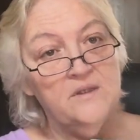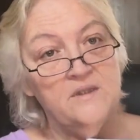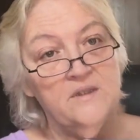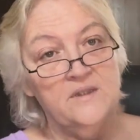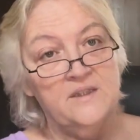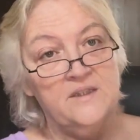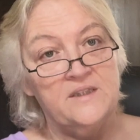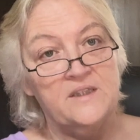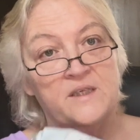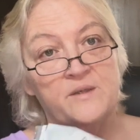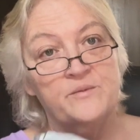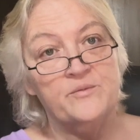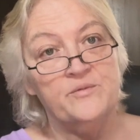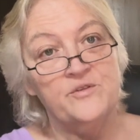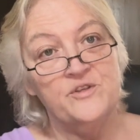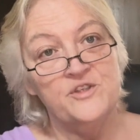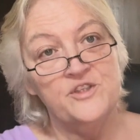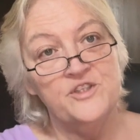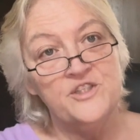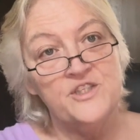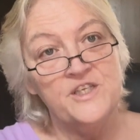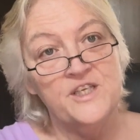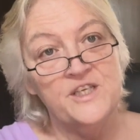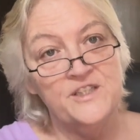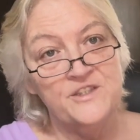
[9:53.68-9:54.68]
And I
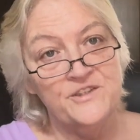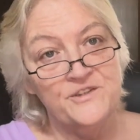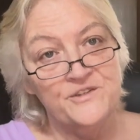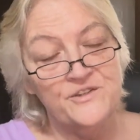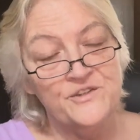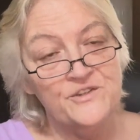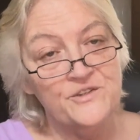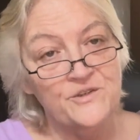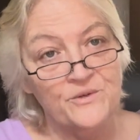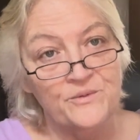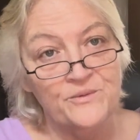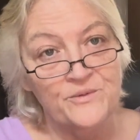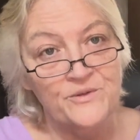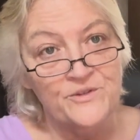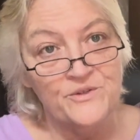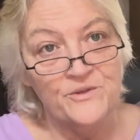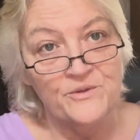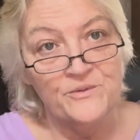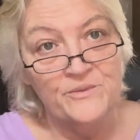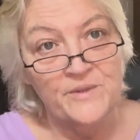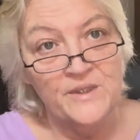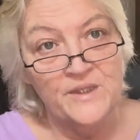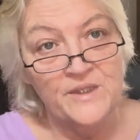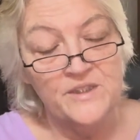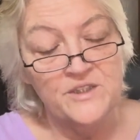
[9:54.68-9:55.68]
appreciate you so so
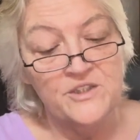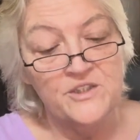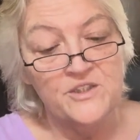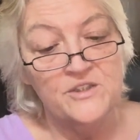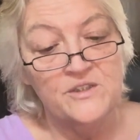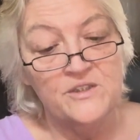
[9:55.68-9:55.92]
much.